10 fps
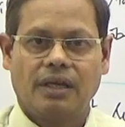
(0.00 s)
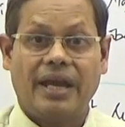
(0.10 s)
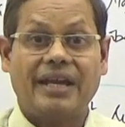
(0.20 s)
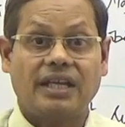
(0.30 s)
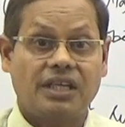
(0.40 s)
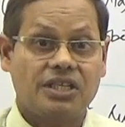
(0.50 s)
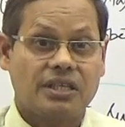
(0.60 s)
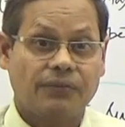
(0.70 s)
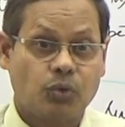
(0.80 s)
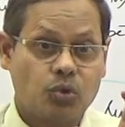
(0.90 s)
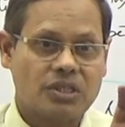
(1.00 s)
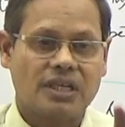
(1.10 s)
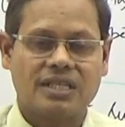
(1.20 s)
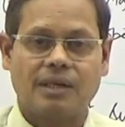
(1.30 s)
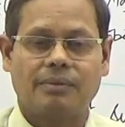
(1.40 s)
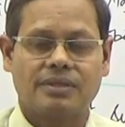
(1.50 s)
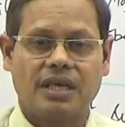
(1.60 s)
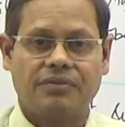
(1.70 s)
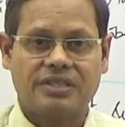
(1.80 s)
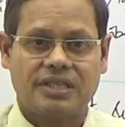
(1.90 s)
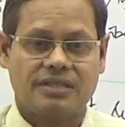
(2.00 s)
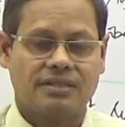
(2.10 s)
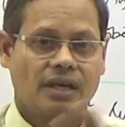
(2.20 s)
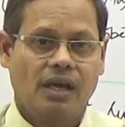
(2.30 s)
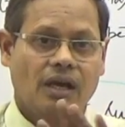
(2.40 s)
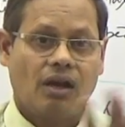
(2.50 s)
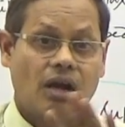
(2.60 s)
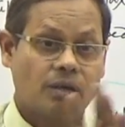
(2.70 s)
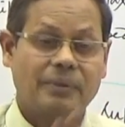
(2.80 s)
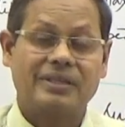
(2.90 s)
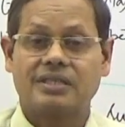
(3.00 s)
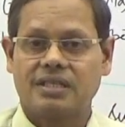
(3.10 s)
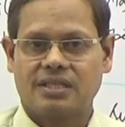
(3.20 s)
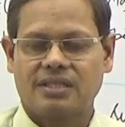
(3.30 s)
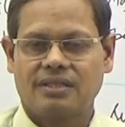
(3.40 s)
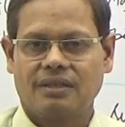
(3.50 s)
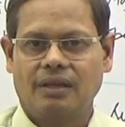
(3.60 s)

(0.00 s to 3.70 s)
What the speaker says: categories of goods and services, not persons.